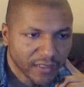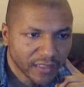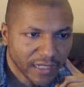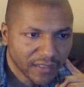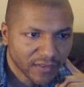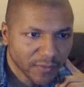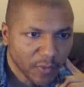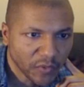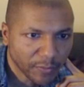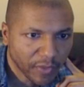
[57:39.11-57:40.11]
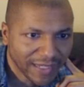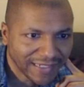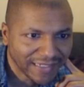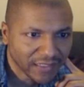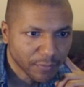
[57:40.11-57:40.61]
You can't just multiply
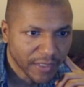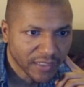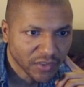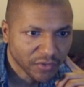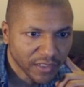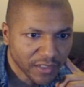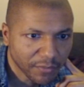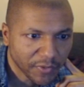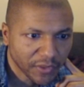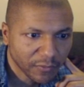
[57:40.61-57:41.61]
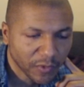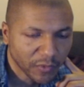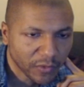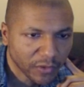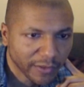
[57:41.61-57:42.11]
it by a straight number, it won't
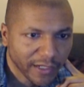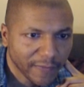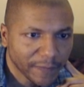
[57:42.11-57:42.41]
look right.